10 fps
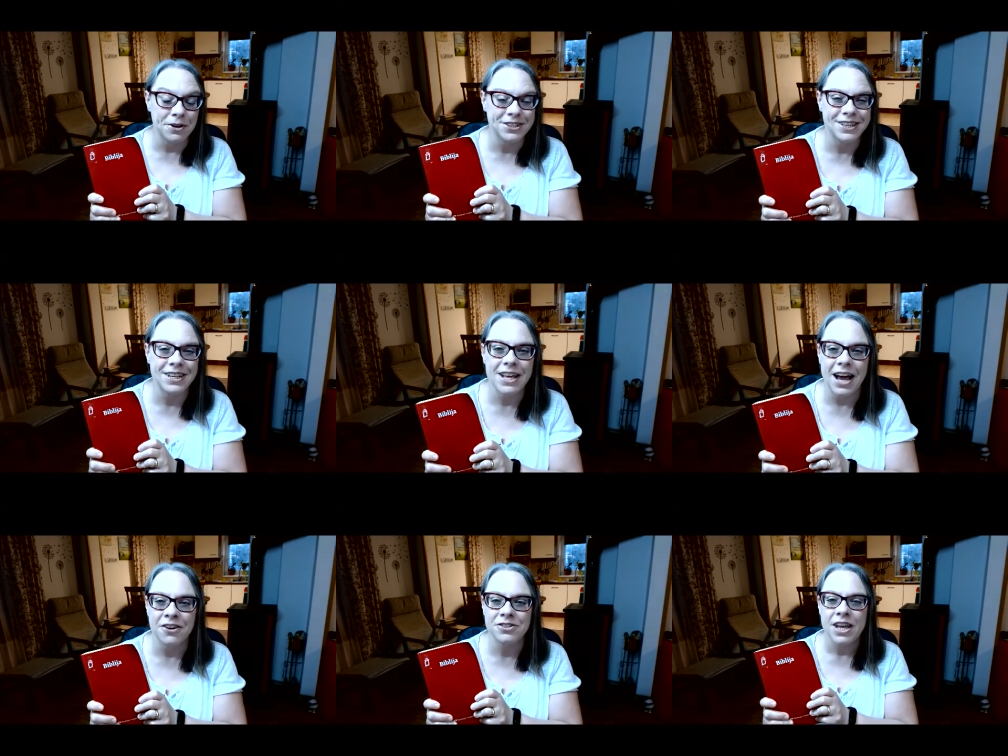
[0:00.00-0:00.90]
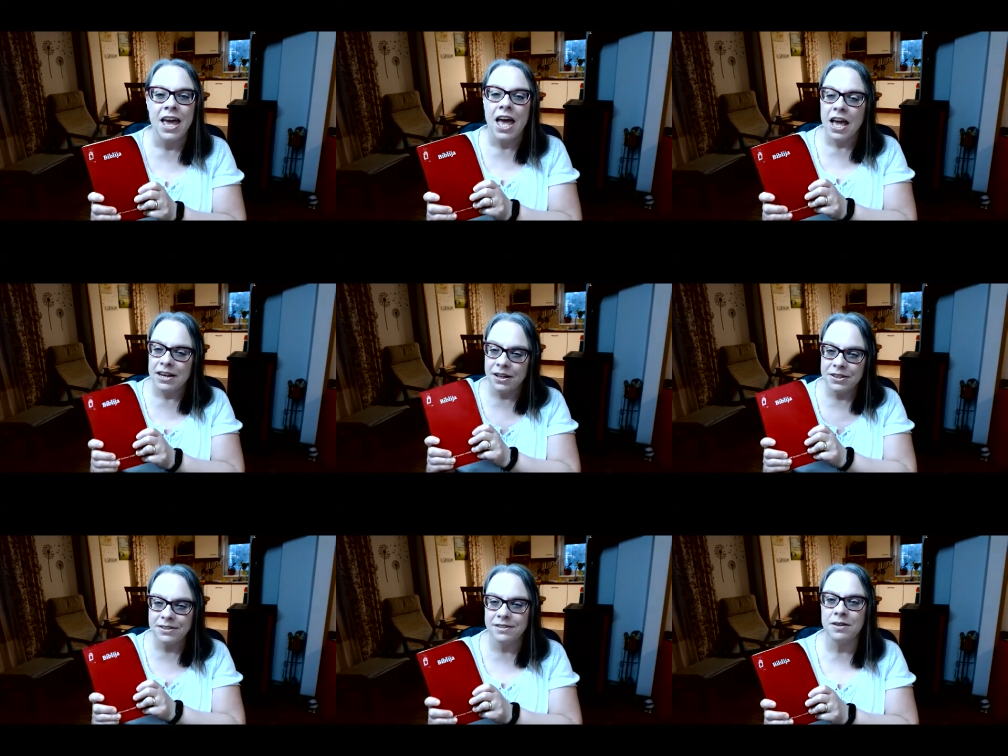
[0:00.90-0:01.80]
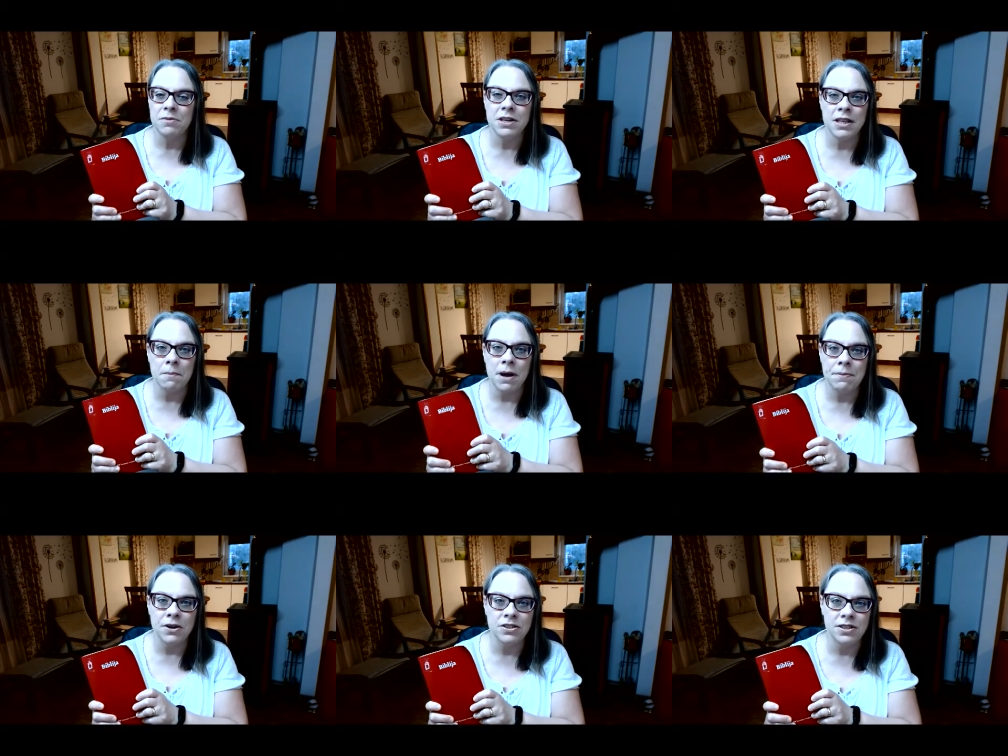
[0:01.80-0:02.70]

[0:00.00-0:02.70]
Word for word: person in the house. Now, this is something that my parents